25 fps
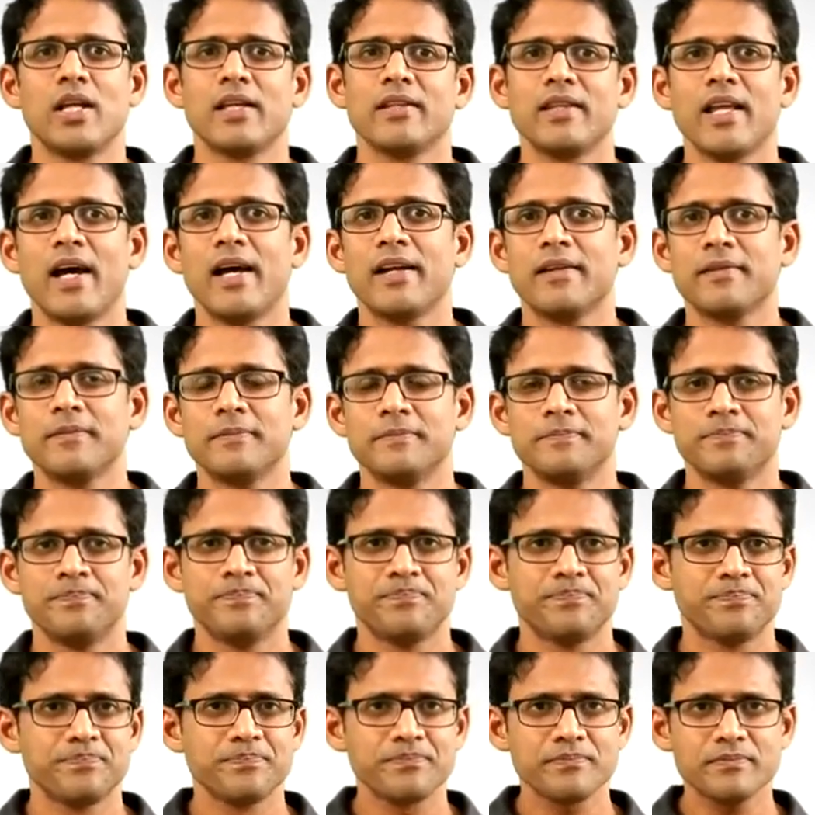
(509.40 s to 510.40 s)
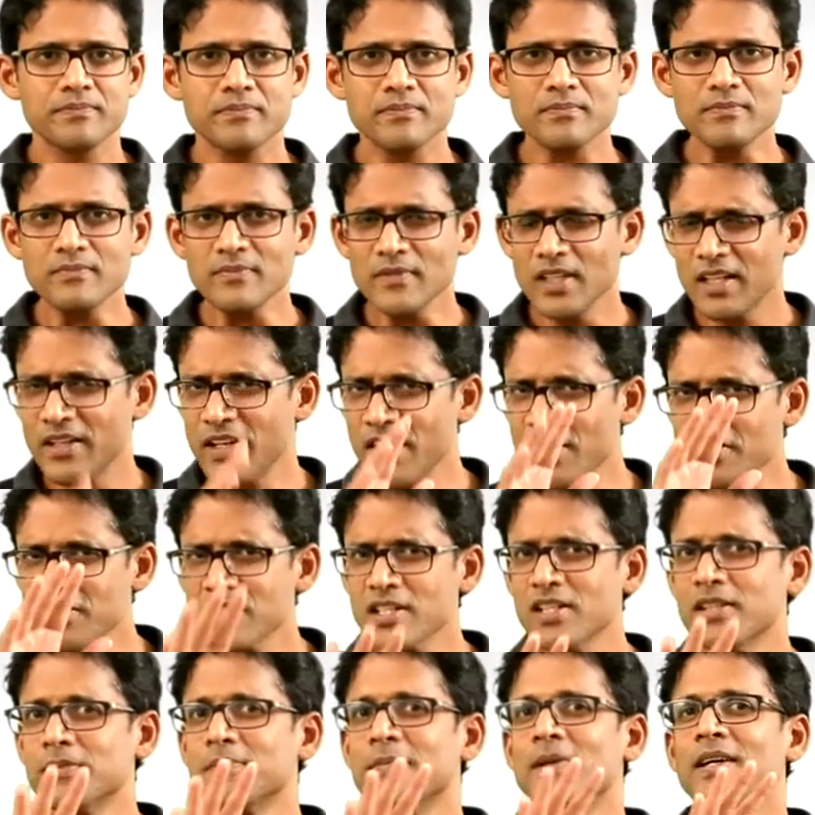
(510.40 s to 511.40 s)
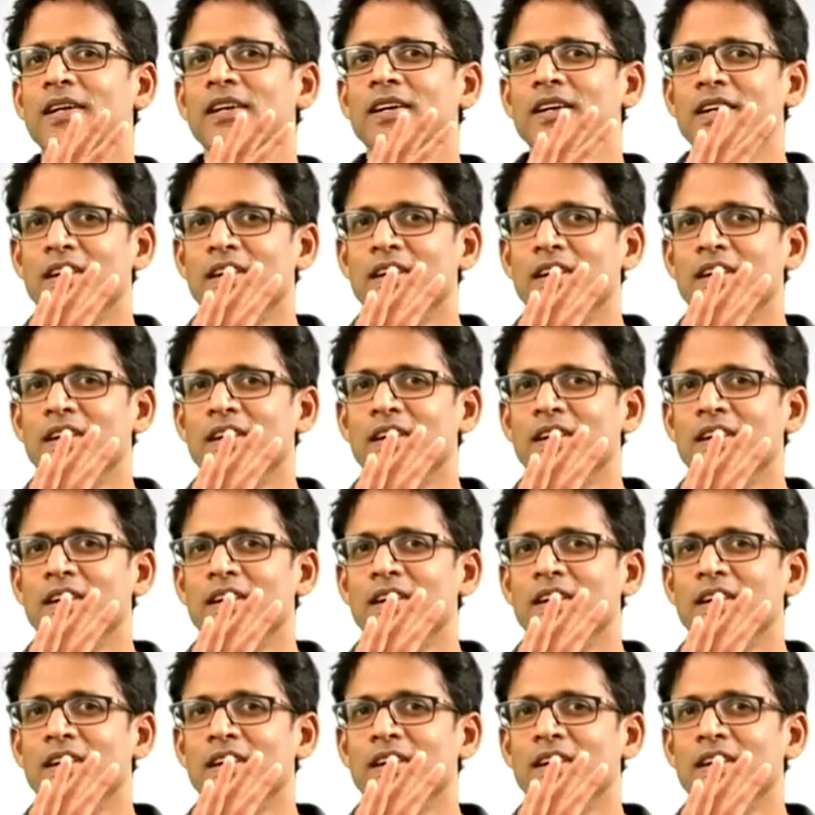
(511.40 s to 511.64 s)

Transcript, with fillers: like that here's a